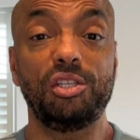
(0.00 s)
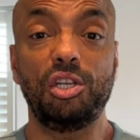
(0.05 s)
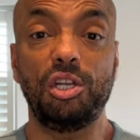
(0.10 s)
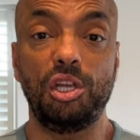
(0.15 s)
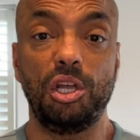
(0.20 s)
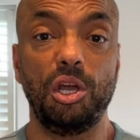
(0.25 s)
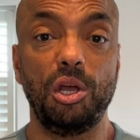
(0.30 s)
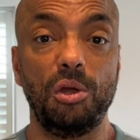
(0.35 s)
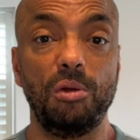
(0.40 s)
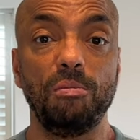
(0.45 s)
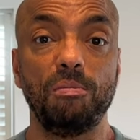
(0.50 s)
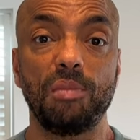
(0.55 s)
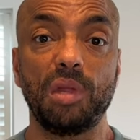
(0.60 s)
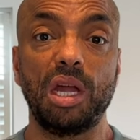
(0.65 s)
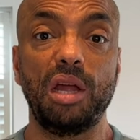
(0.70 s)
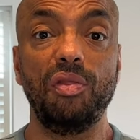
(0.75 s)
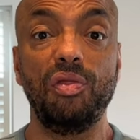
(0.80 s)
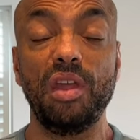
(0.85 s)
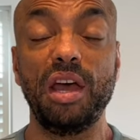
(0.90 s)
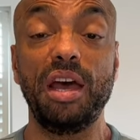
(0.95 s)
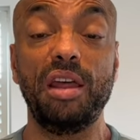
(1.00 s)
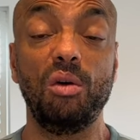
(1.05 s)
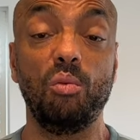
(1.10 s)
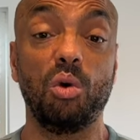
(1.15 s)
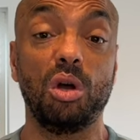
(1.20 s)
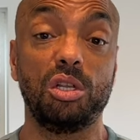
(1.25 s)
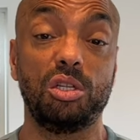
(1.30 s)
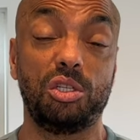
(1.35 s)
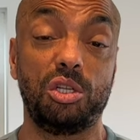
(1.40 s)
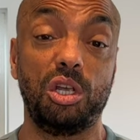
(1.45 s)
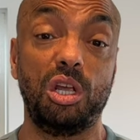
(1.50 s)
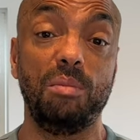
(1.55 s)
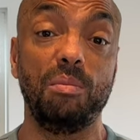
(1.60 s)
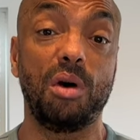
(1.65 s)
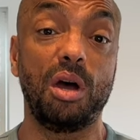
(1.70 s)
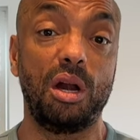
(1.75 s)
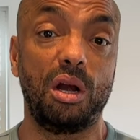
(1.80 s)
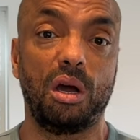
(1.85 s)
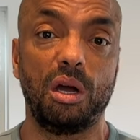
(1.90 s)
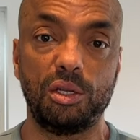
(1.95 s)
to you and they're the ones that you
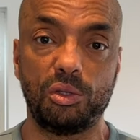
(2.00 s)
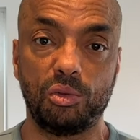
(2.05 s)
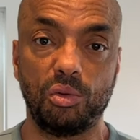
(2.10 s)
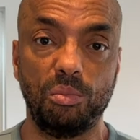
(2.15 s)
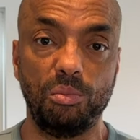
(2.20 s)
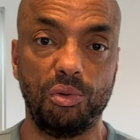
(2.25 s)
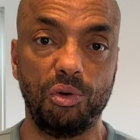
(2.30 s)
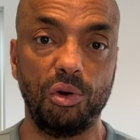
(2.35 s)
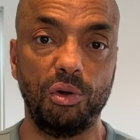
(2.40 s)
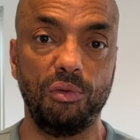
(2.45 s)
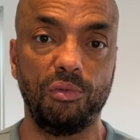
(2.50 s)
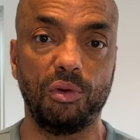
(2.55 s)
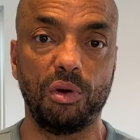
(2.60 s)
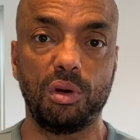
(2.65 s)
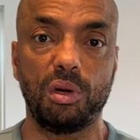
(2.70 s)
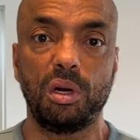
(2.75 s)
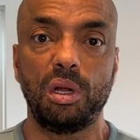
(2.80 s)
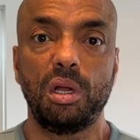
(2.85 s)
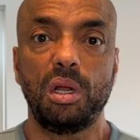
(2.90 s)
might like to improve on.